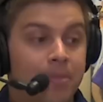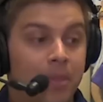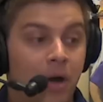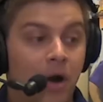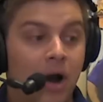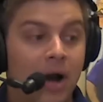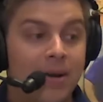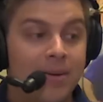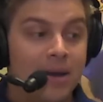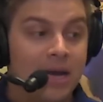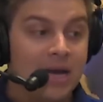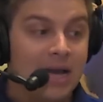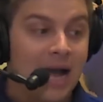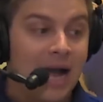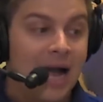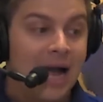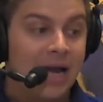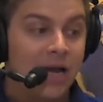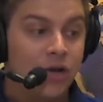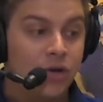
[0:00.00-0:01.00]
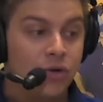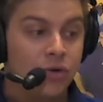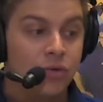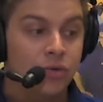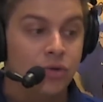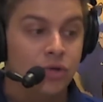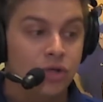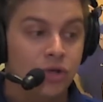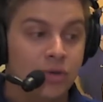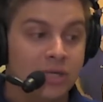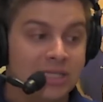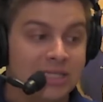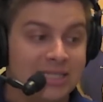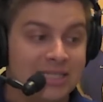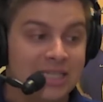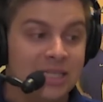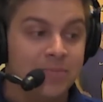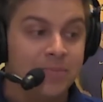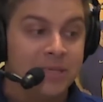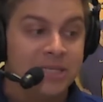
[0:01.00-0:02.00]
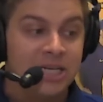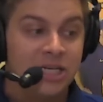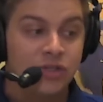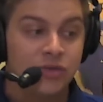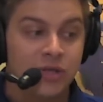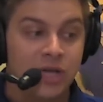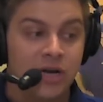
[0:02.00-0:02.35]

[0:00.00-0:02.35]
all right, a guy who you can see the potential